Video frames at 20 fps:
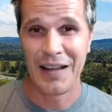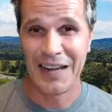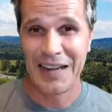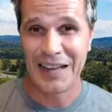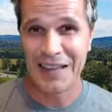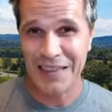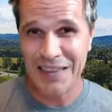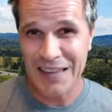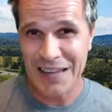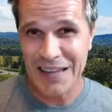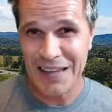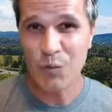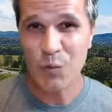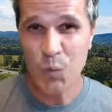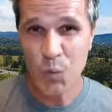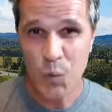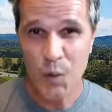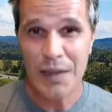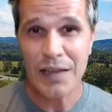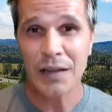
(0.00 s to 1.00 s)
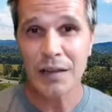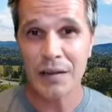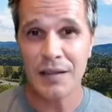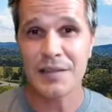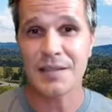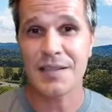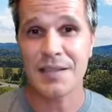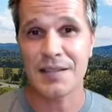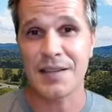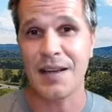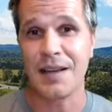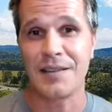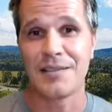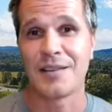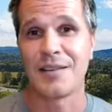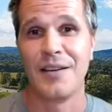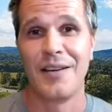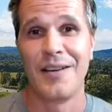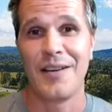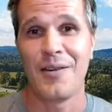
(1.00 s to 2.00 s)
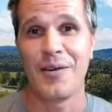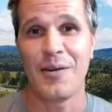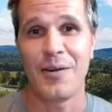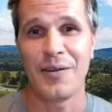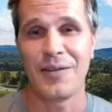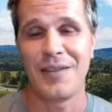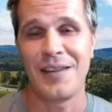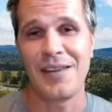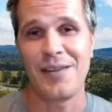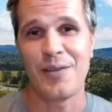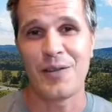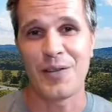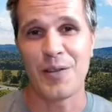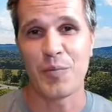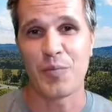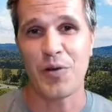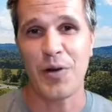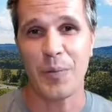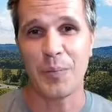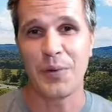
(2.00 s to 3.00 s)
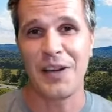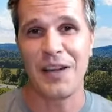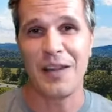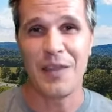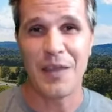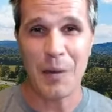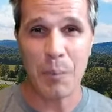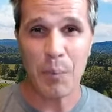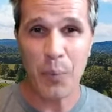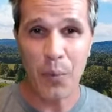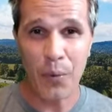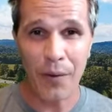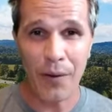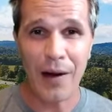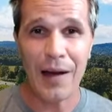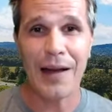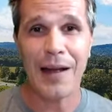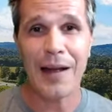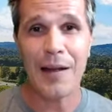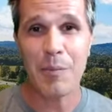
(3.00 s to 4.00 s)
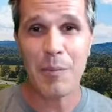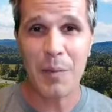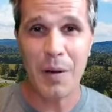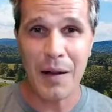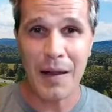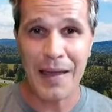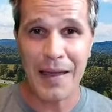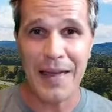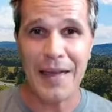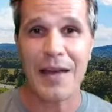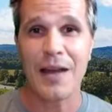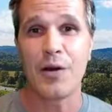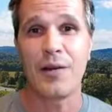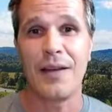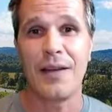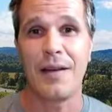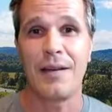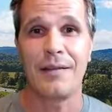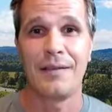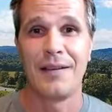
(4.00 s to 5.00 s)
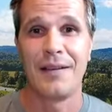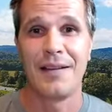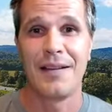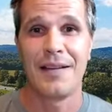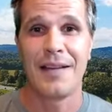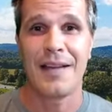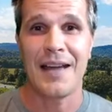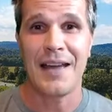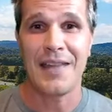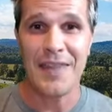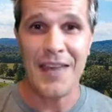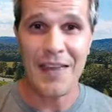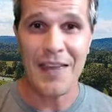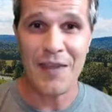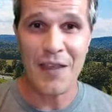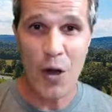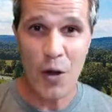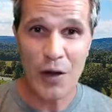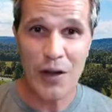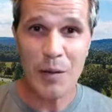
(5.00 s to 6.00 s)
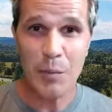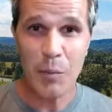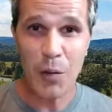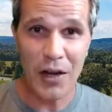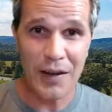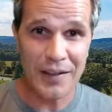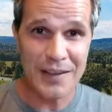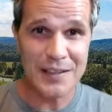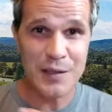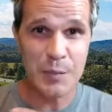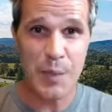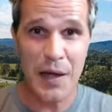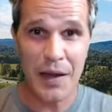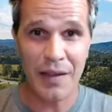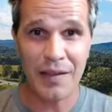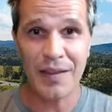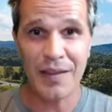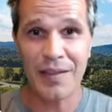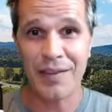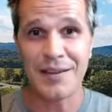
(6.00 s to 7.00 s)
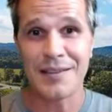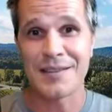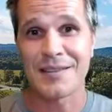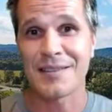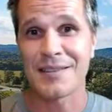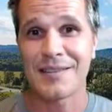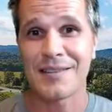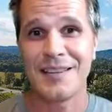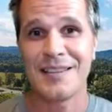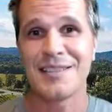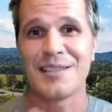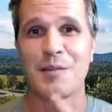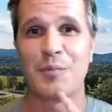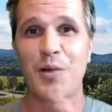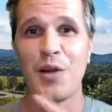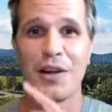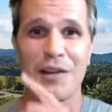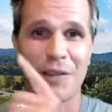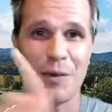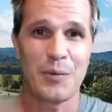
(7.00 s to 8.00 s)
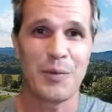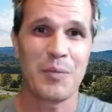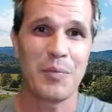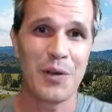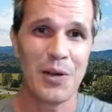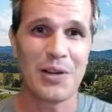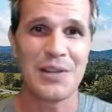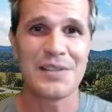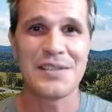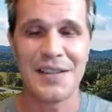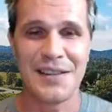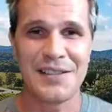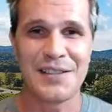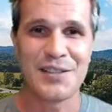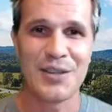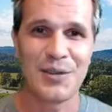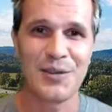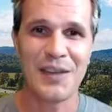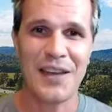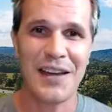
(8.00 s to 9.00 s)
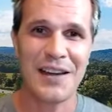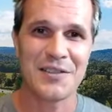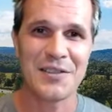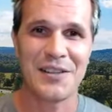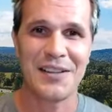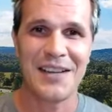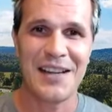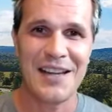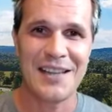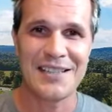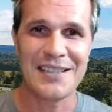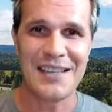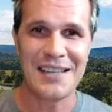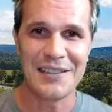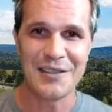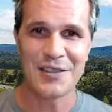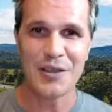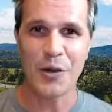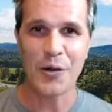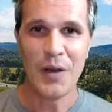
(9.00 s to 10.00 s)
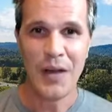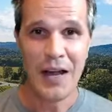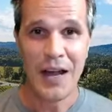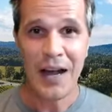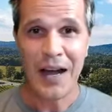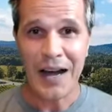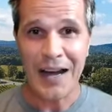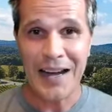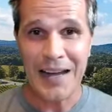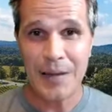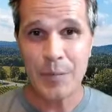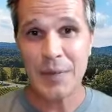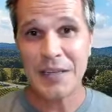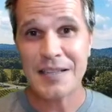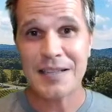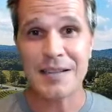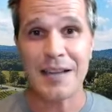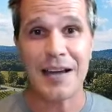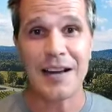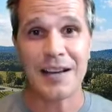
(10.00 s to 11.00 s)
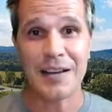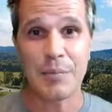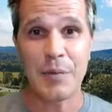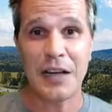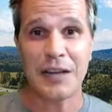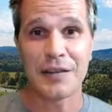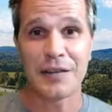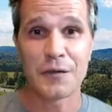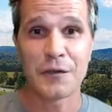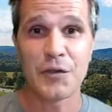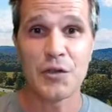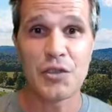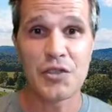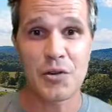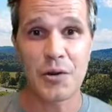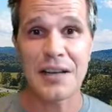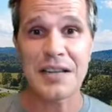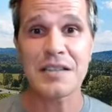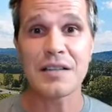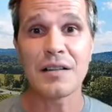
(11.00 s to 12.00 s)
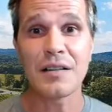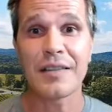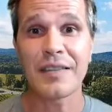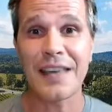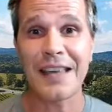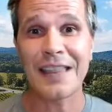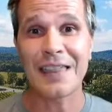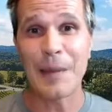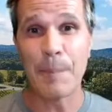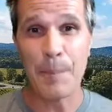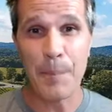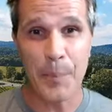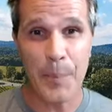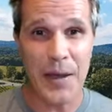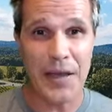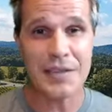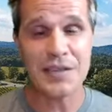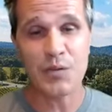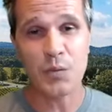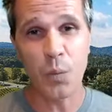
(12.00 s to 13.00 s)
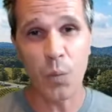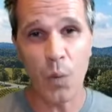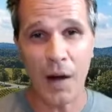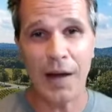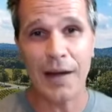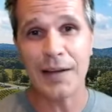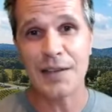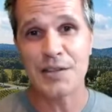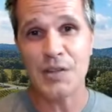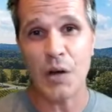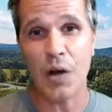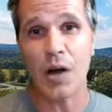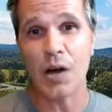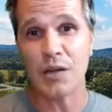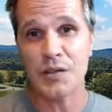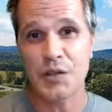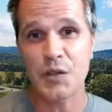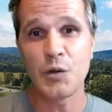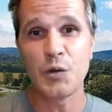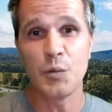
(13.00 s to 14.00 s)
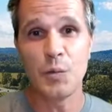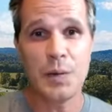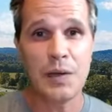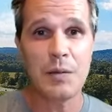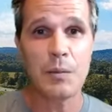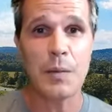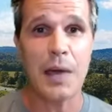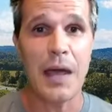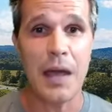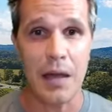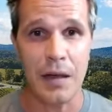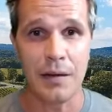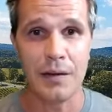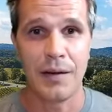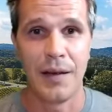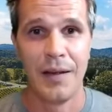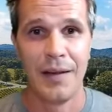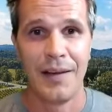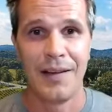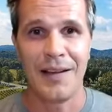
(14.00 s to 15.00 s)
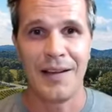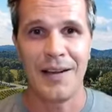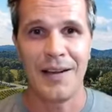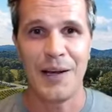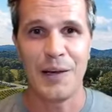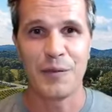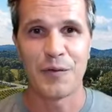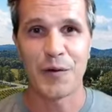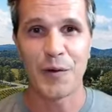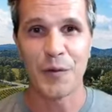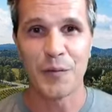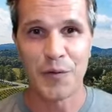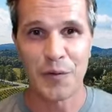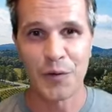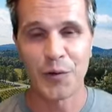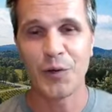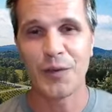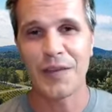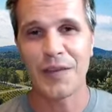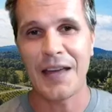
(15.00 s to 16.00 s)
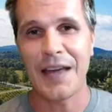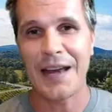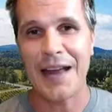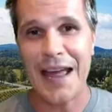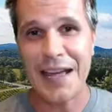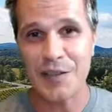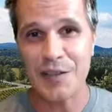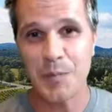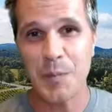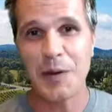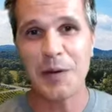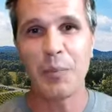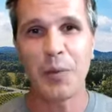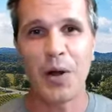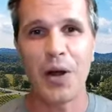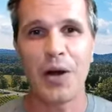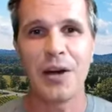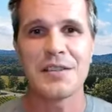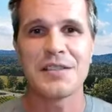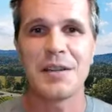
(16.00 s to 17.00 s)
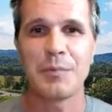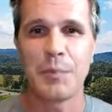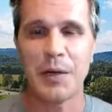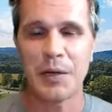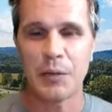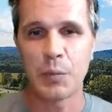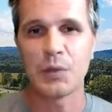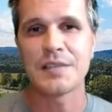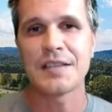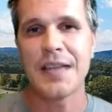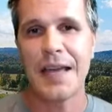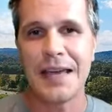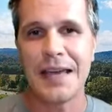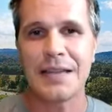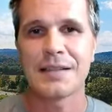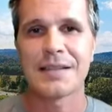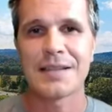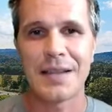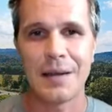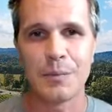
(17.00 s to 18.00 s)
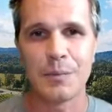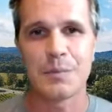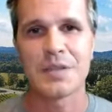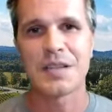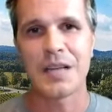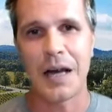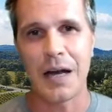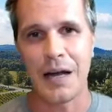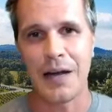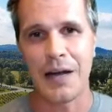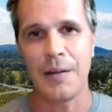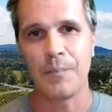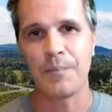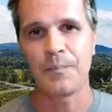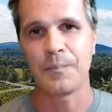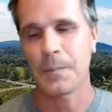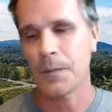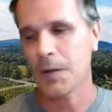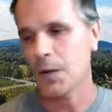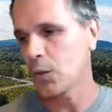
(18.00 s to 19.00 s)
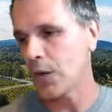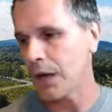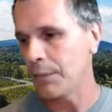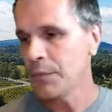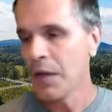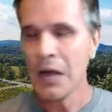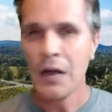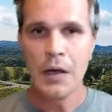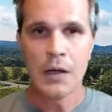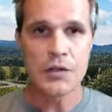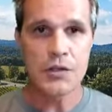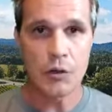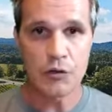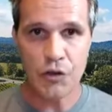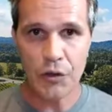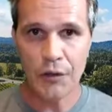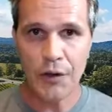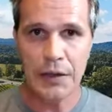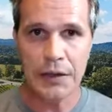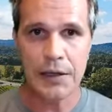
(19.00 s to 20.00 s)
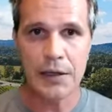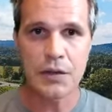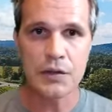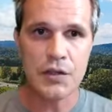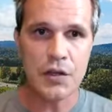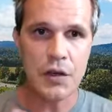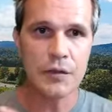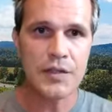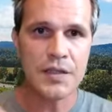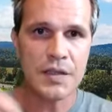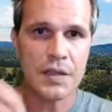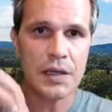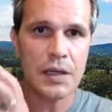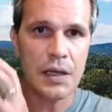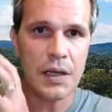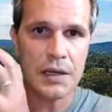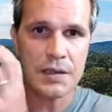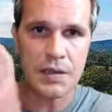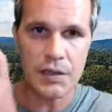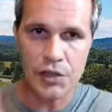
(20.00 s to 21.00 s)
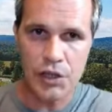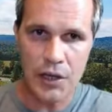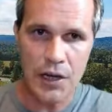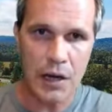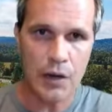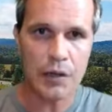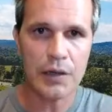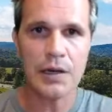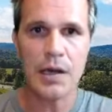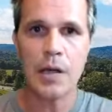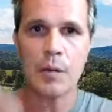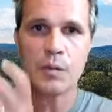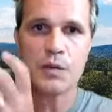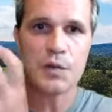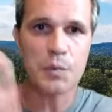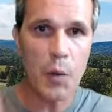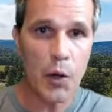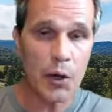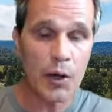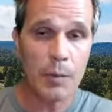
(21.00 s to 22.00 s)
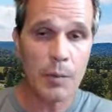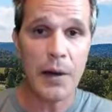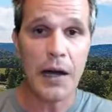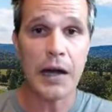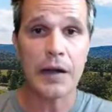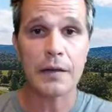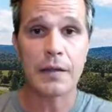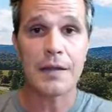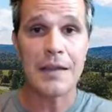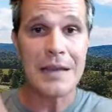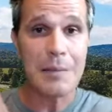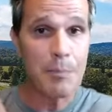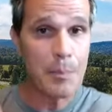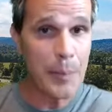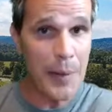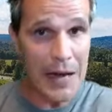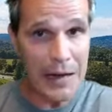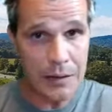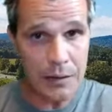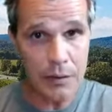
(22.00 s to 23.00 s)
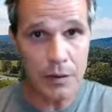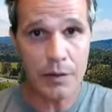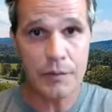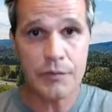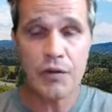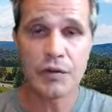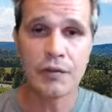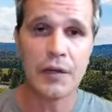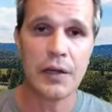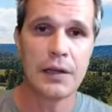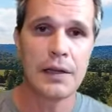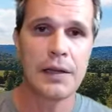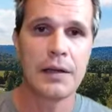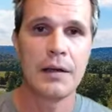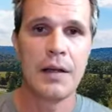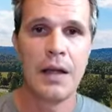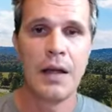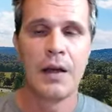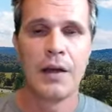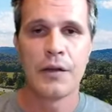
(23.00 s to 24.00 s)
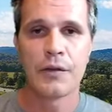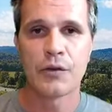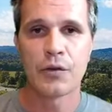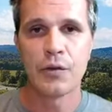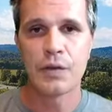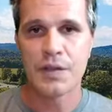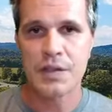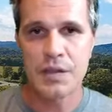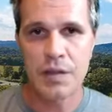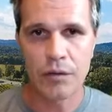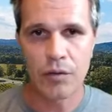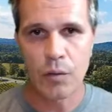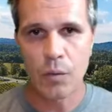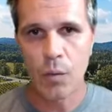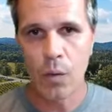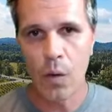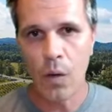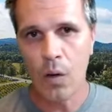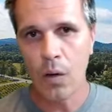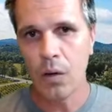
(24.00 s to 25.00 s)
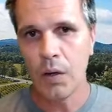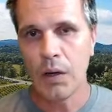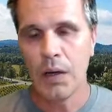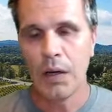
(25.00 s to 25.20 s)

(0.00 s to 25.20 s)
the real estate on the property, the prime area. And then the only block that's better than this is the block that we planted in 2018. So I am excited about the future. I still think the best wines are to be made from fruit that has been planted but will take some time. Okay, so Trevillian, it's a generic name. We spoke about the Battle of Trevillian through the Civil War,